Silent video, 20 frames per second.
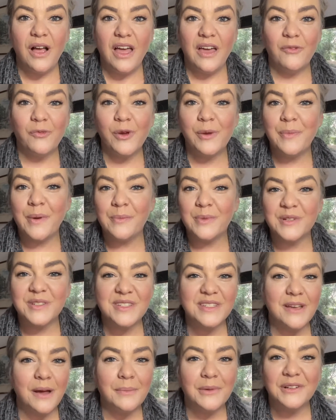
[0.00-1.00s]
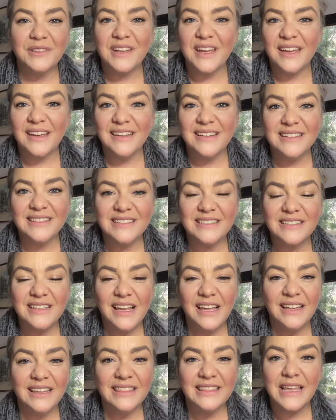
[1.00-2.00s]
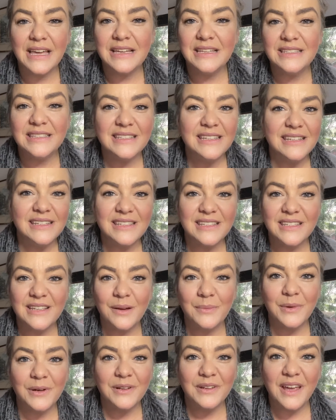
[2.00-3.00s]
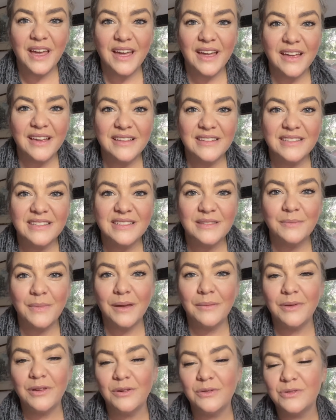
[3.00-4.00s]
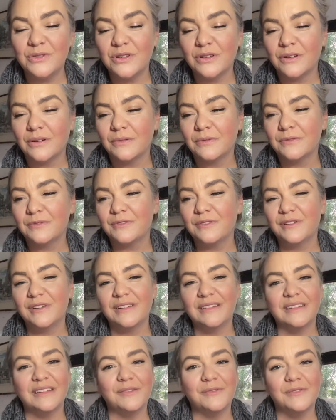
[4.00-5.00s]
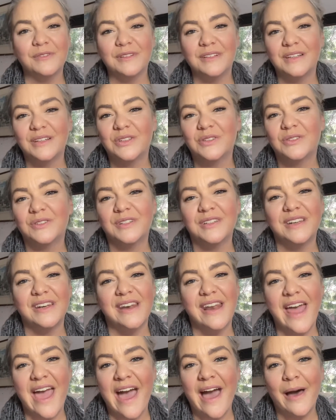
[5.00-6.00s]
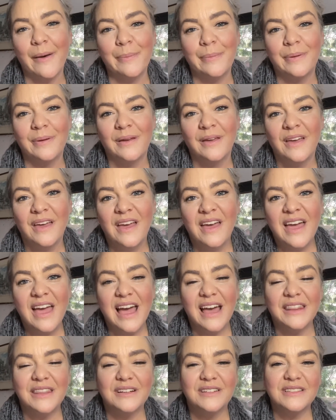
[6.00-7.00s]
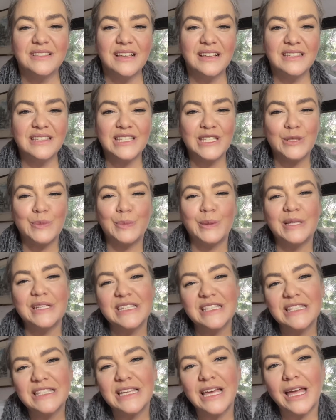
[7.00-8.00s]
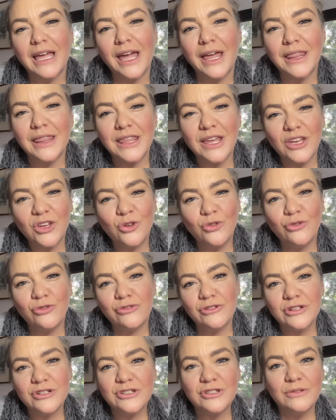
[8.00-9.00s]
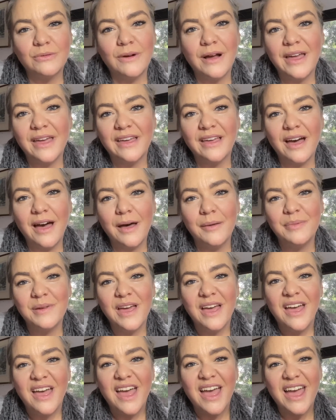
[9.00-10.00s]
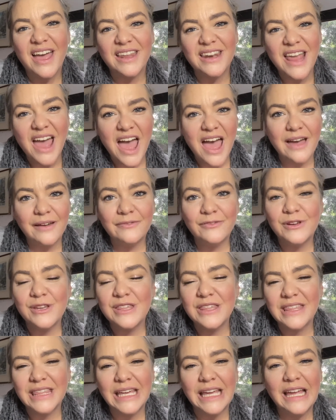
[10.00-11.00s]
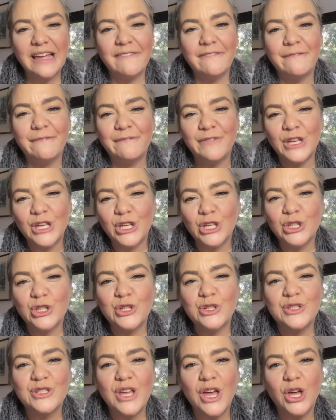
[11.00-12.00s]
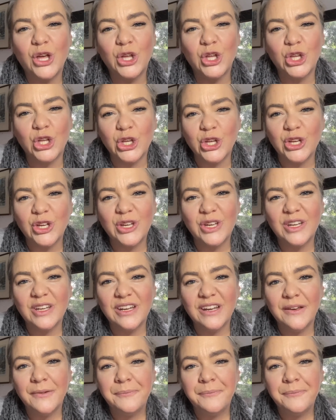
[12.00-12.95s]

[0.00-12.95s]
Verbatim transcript: remember summer days, lazy summer days. Maybe you took a really, really good nap and there's that split second that you first wake up and everything feels good.